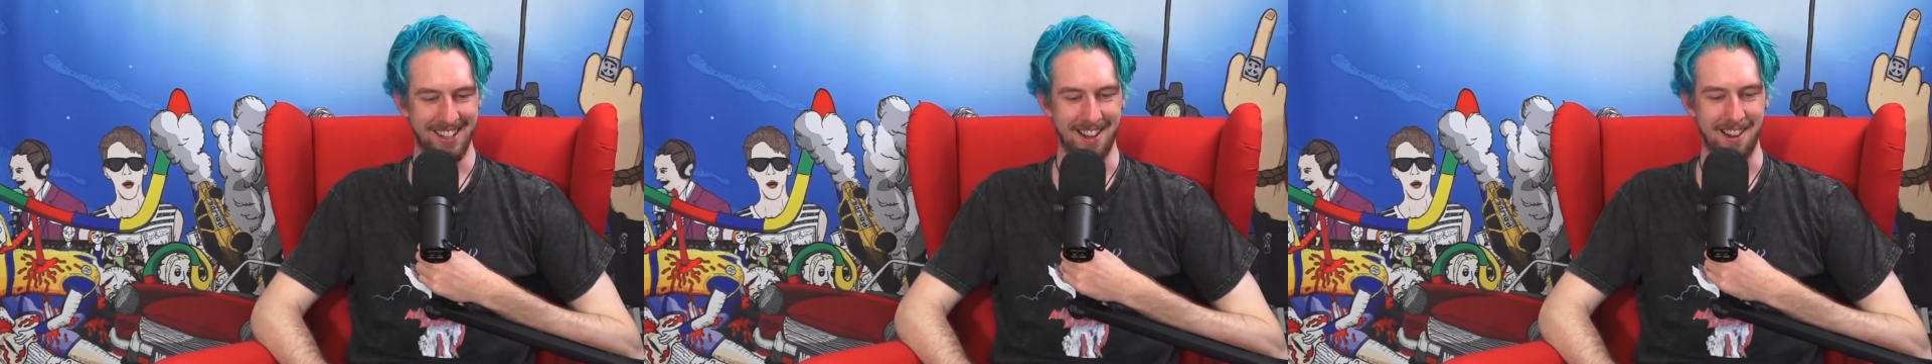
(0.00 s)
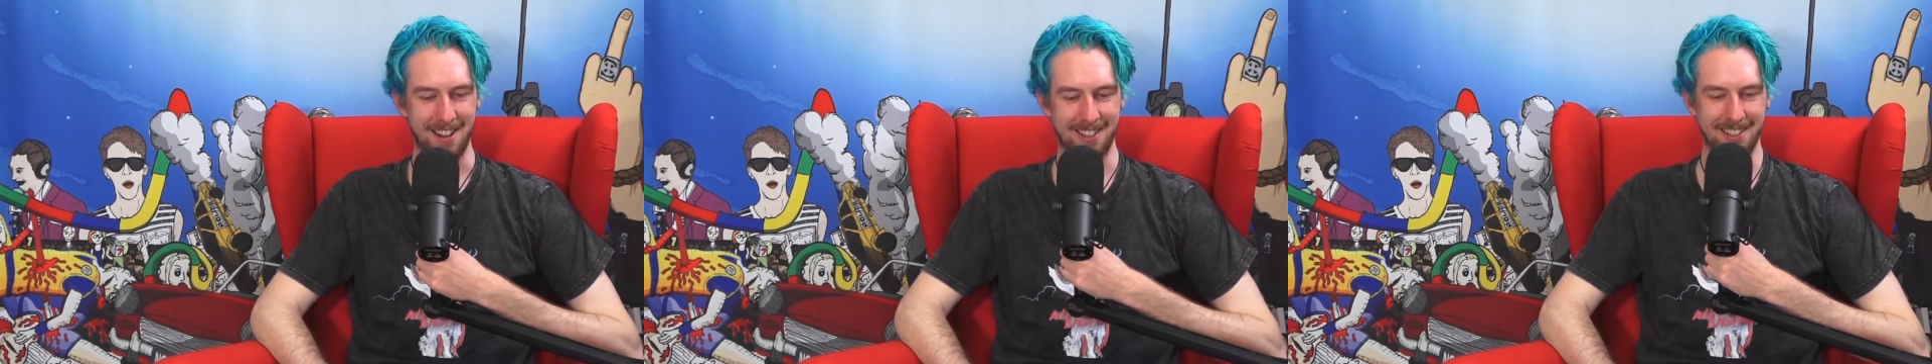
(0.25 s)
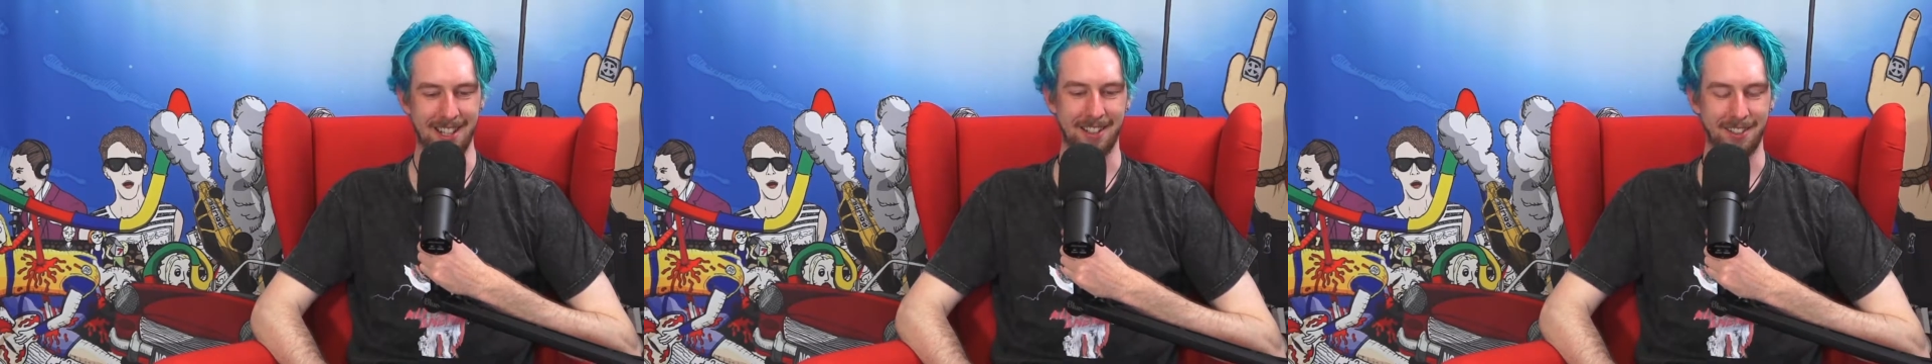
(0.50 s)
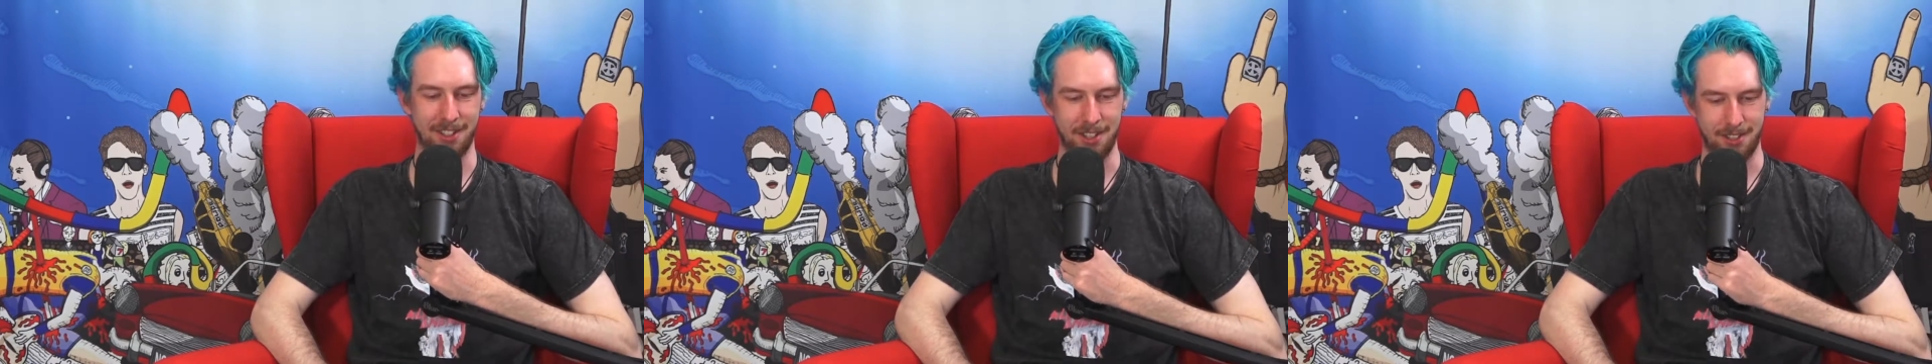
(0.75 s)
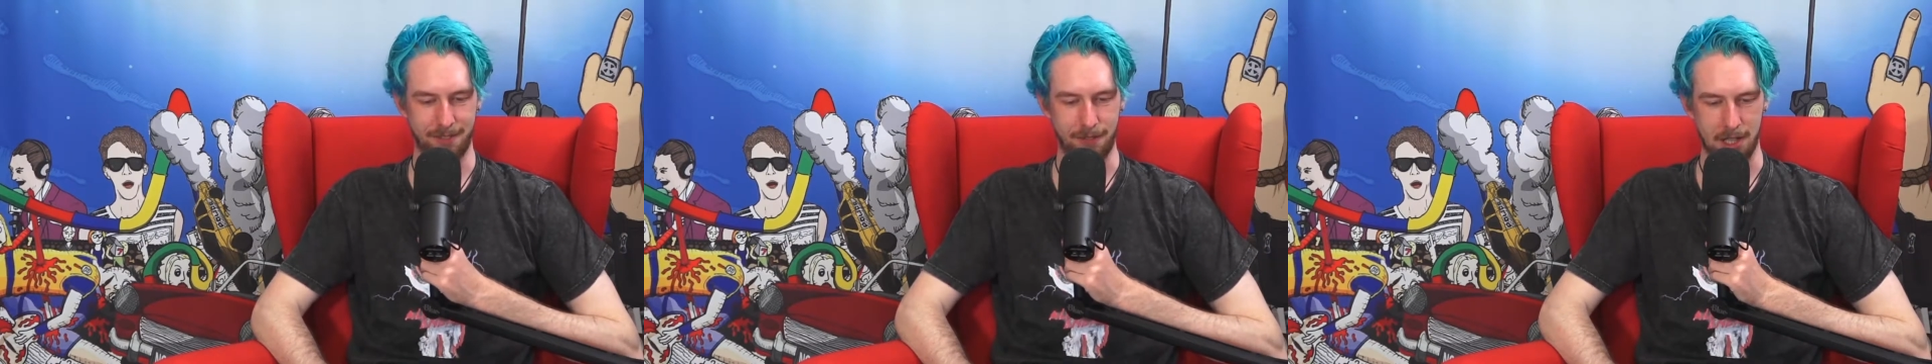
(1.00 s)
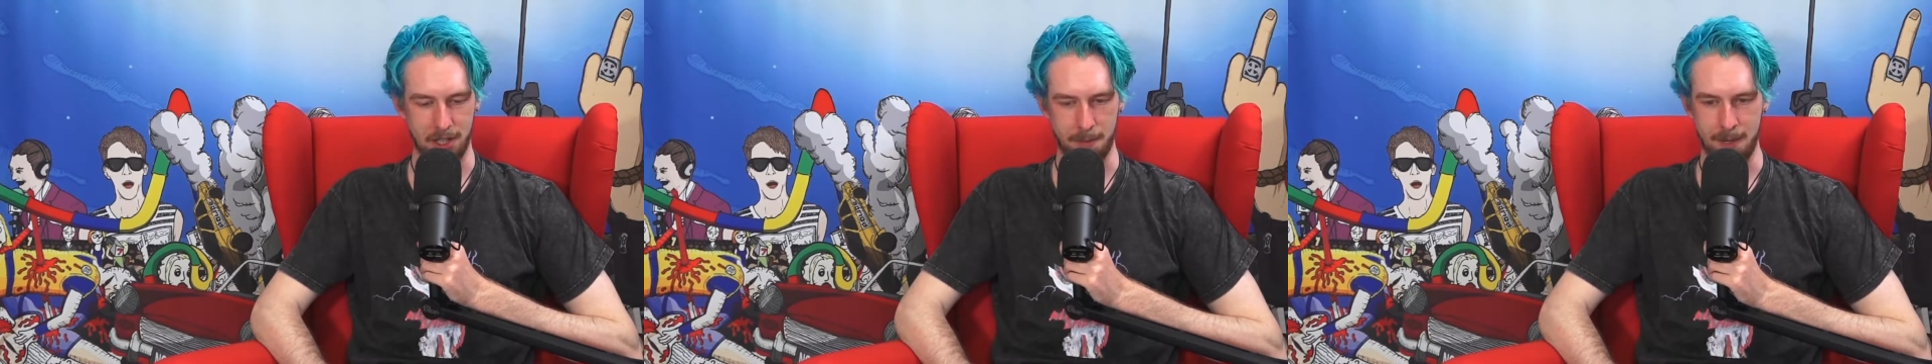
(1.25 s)
Oh, it's like just
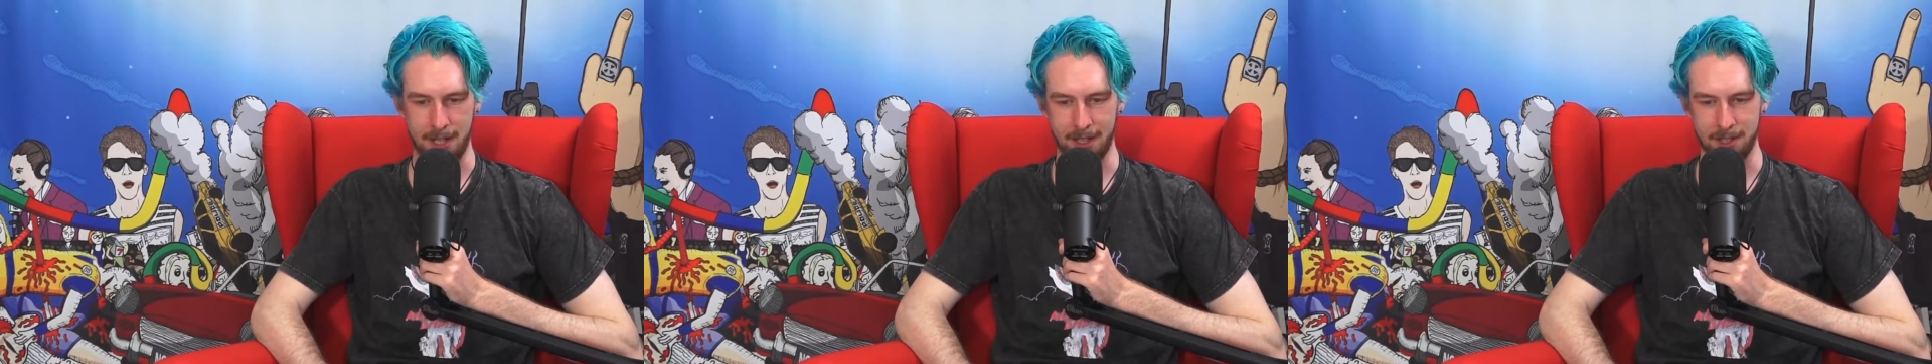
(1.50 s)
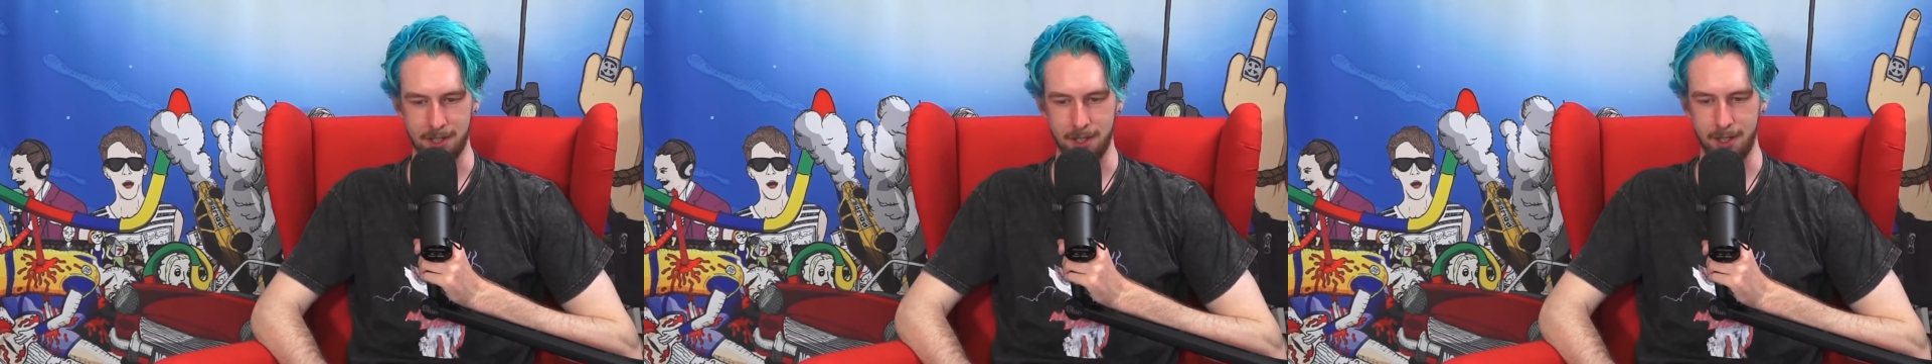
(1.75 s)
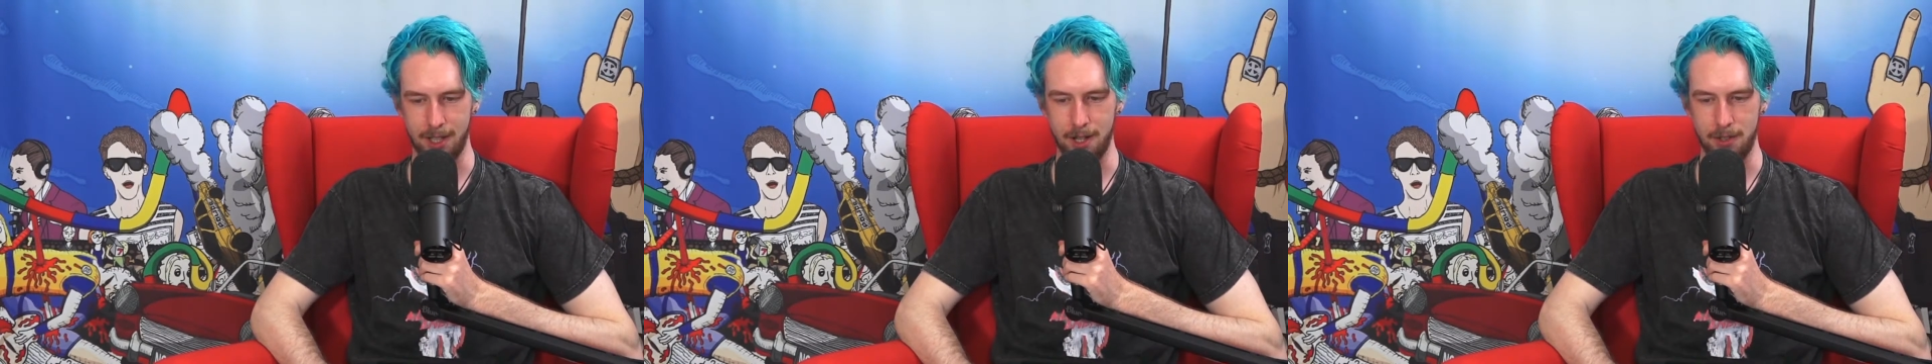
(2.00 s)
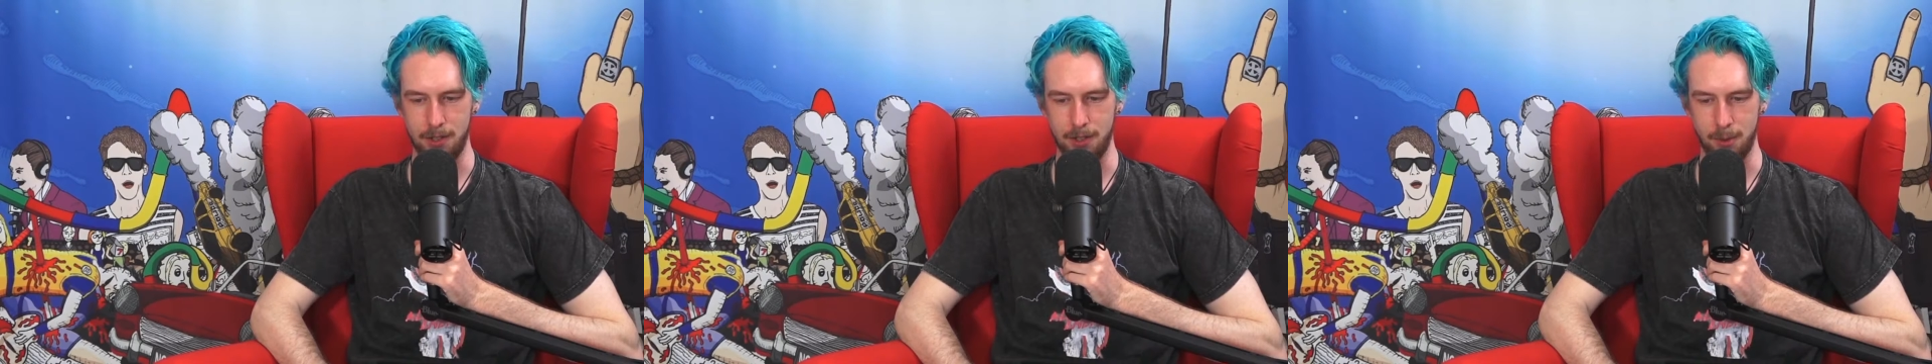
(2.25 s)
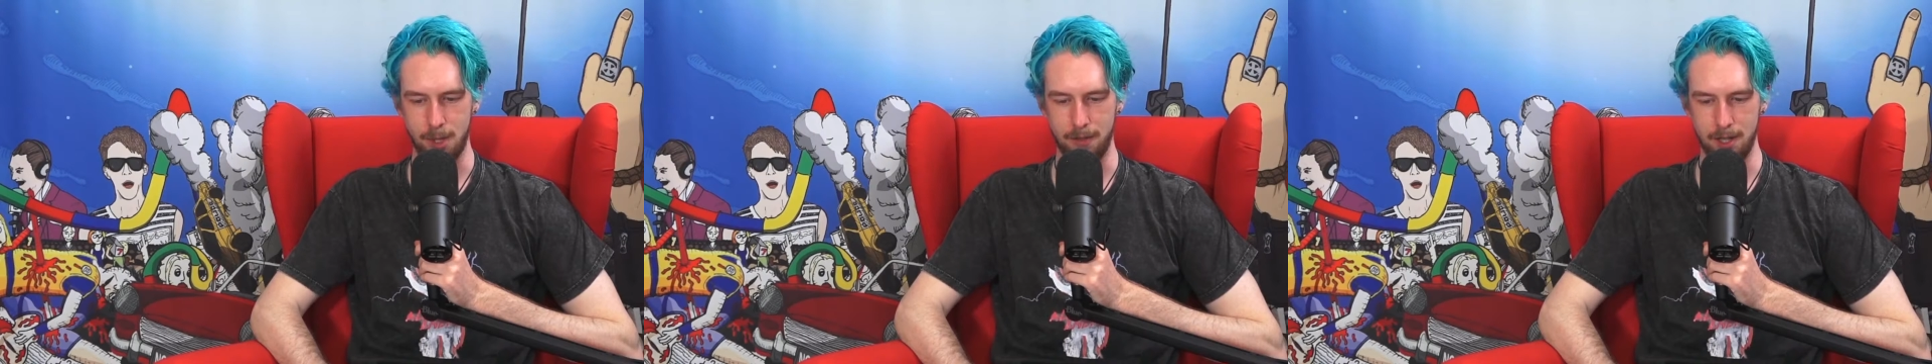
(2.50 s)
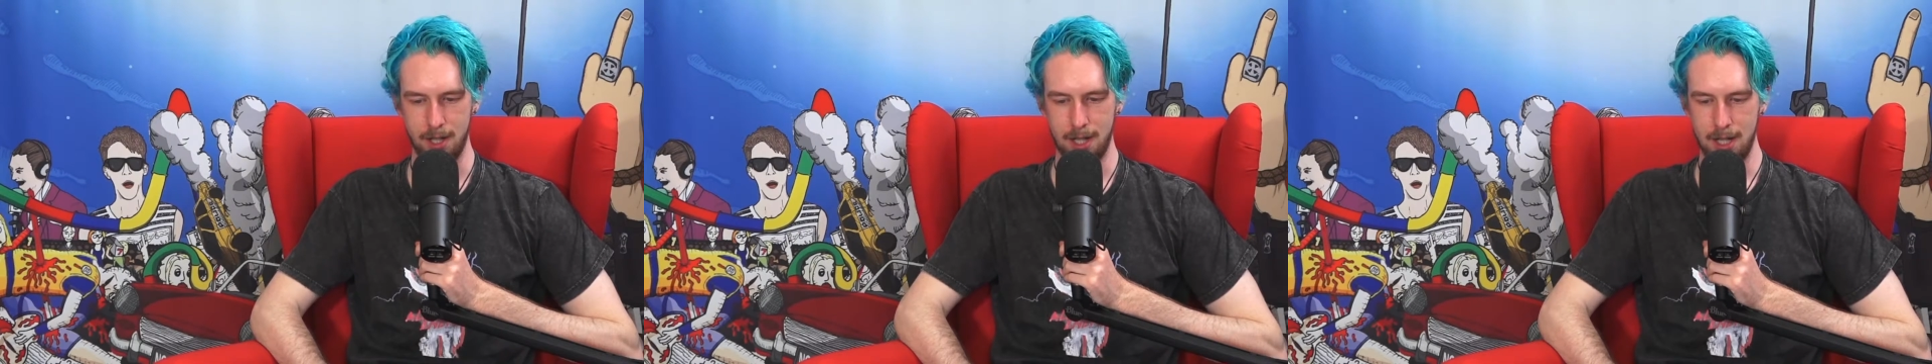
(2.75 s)
fucks you back, like scoliosis or whatever.